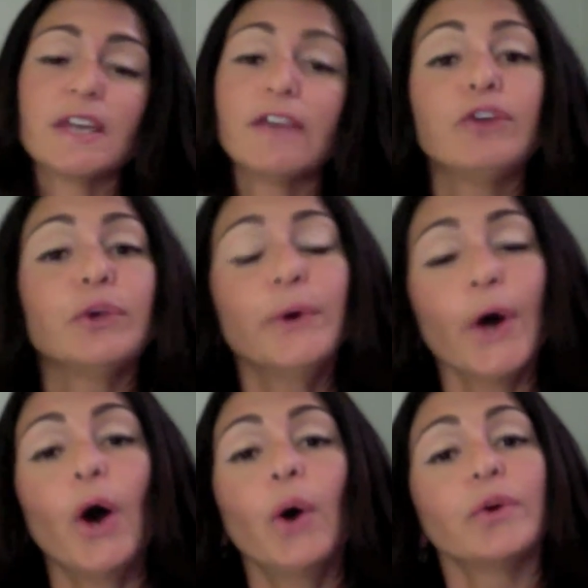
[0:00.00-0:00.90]
If you
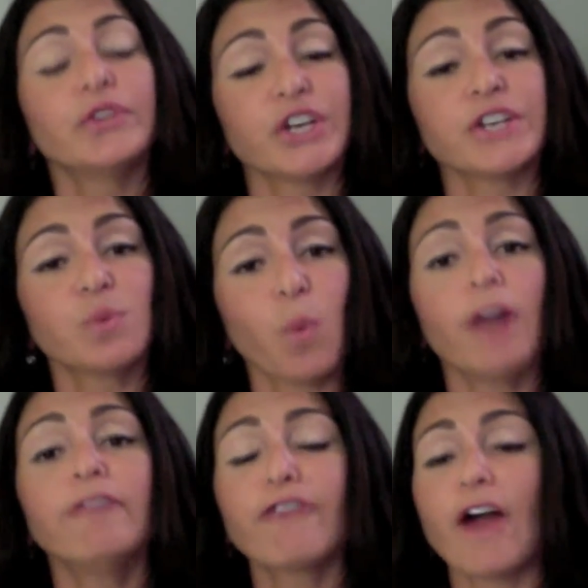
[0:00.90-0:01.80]
go with just
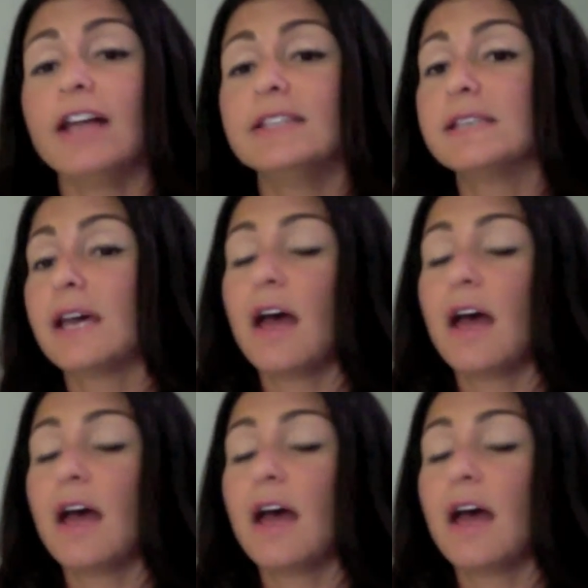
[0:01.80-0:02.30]
one friend,